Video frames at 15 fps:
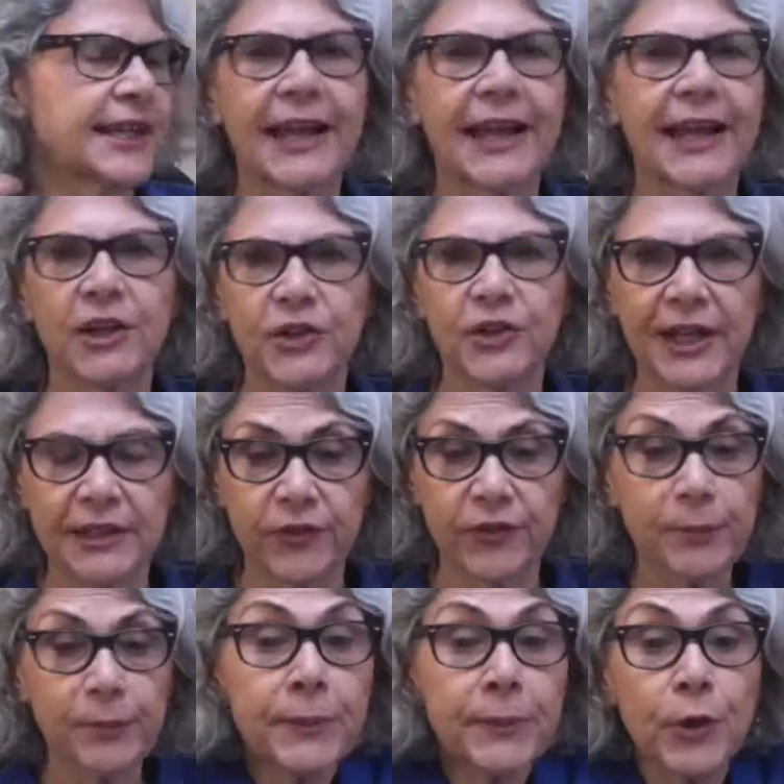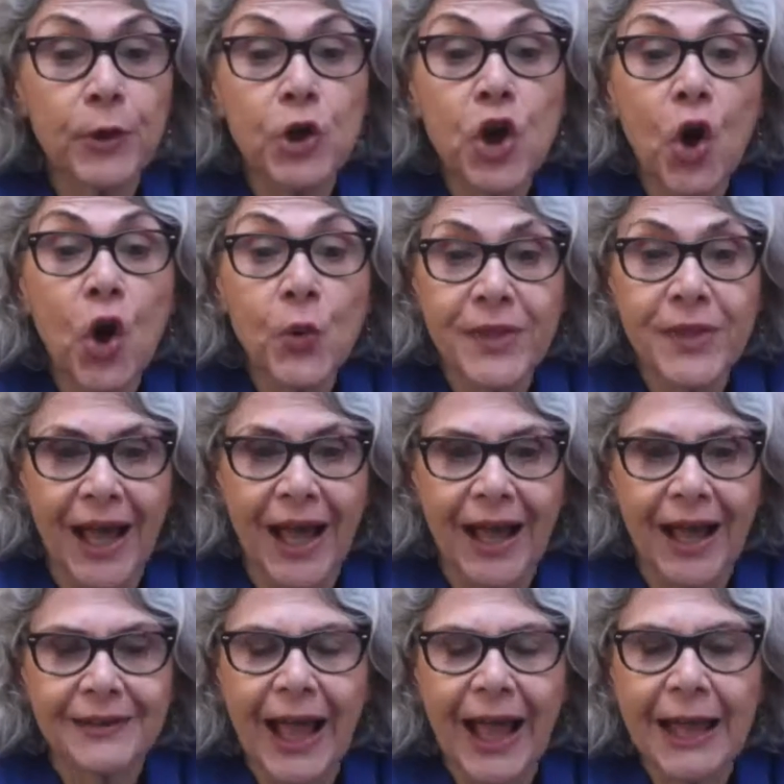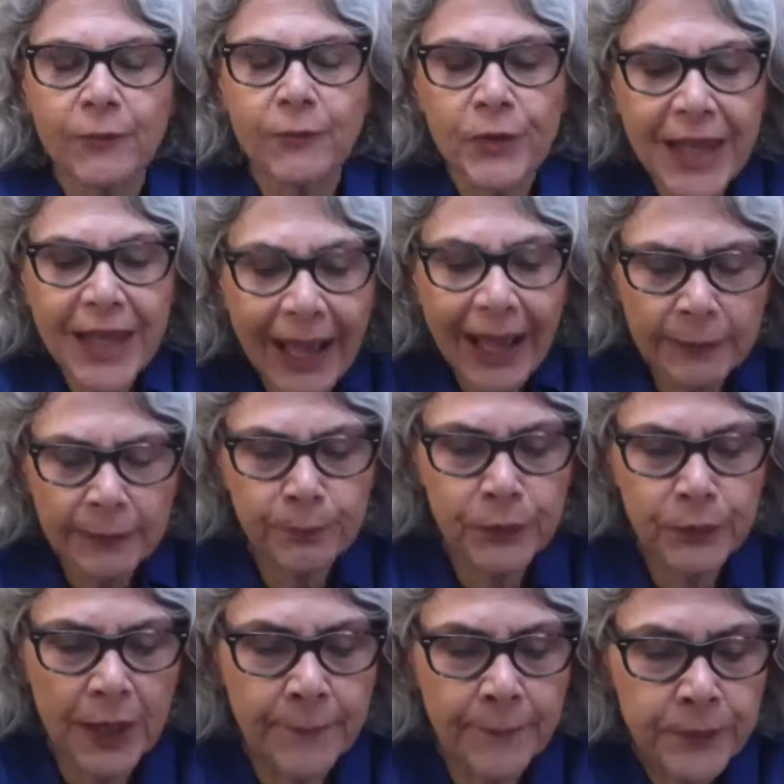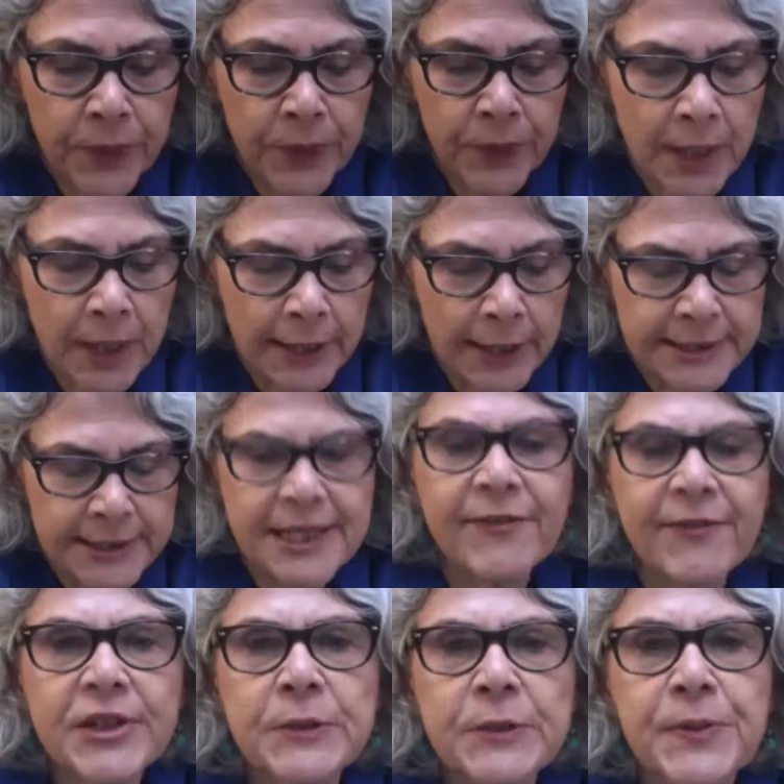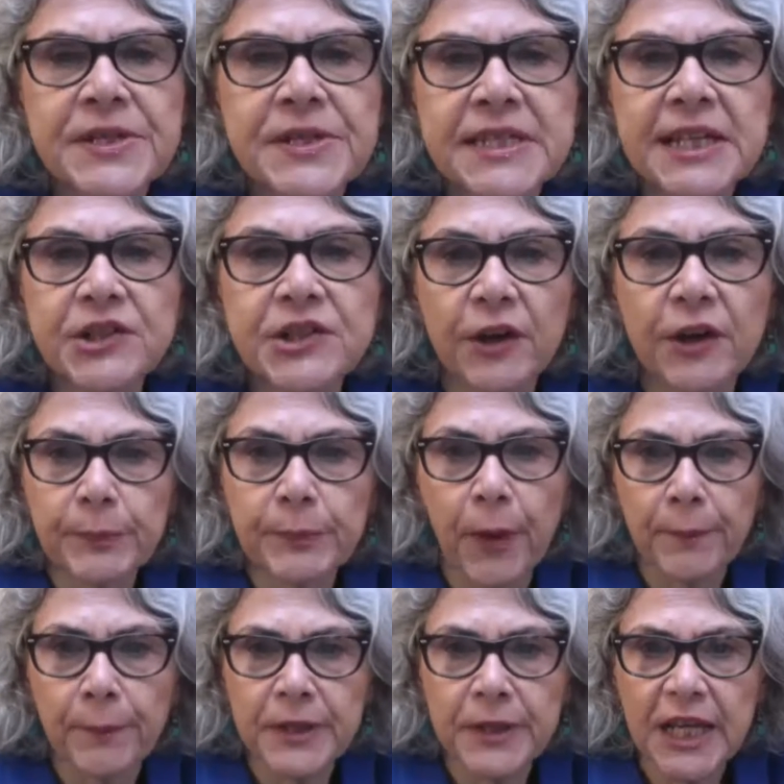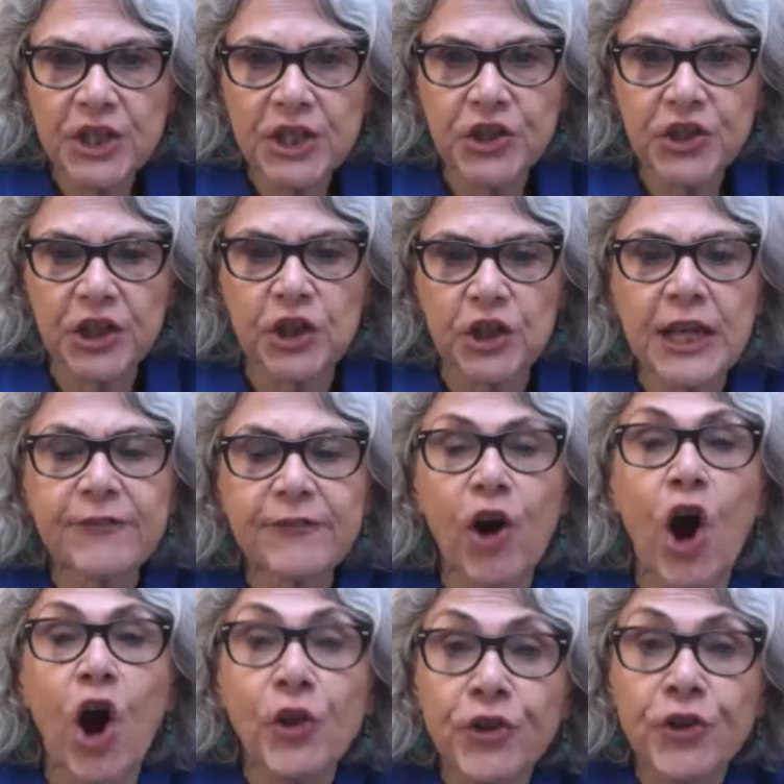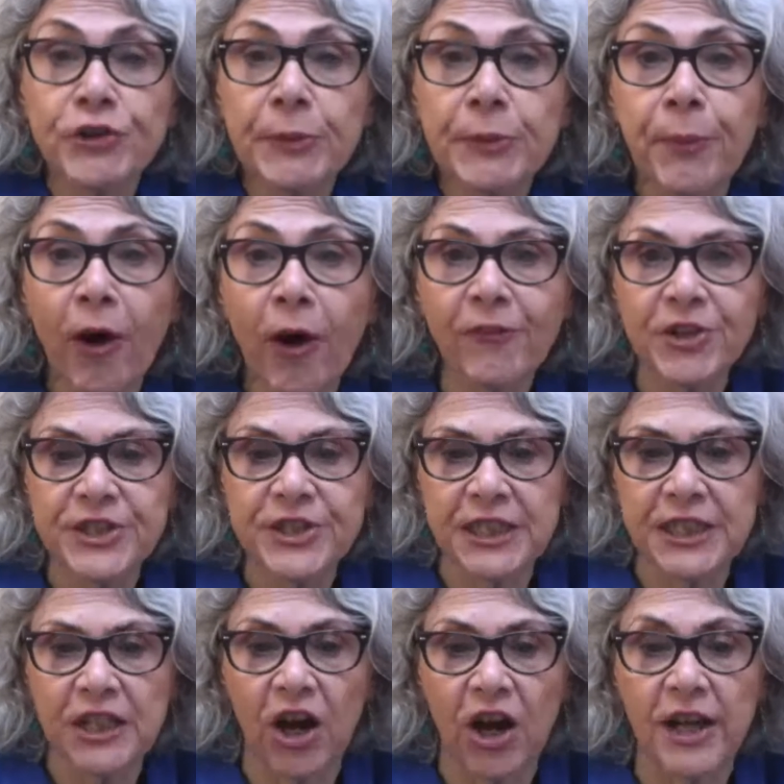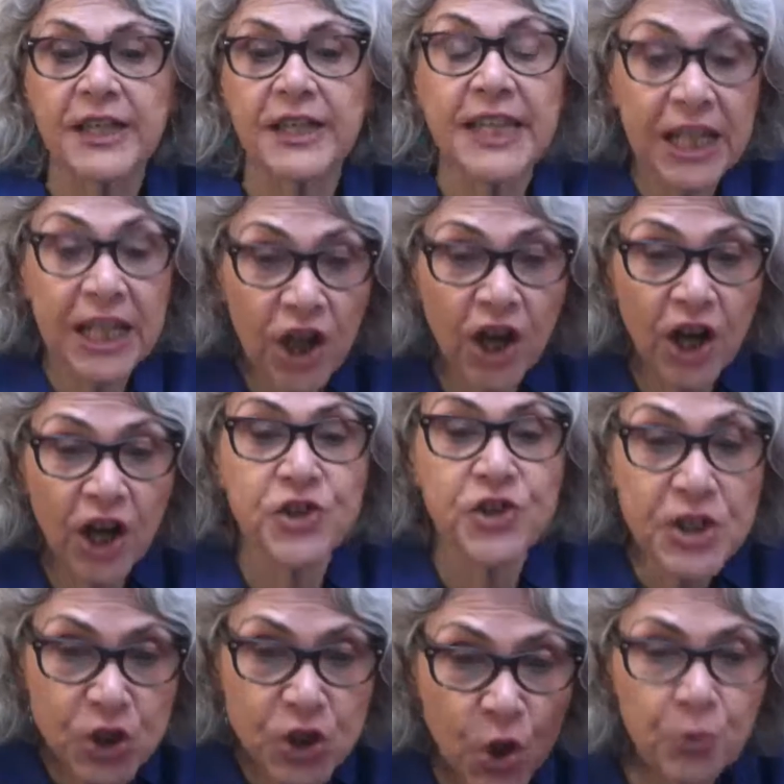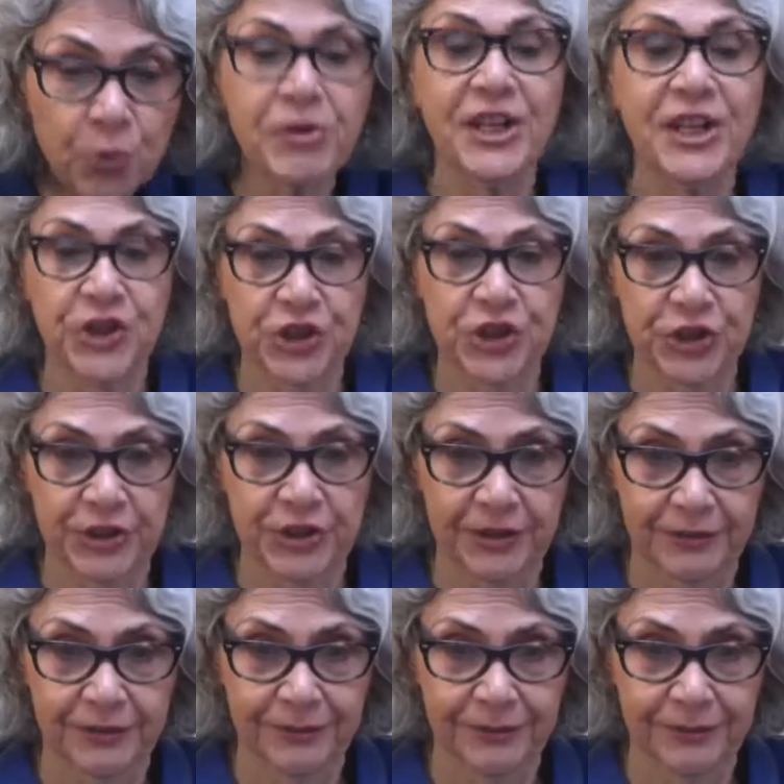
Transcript: and Canada and different people know that. And we the, the 70% of the population live under the poverty line in a country so rich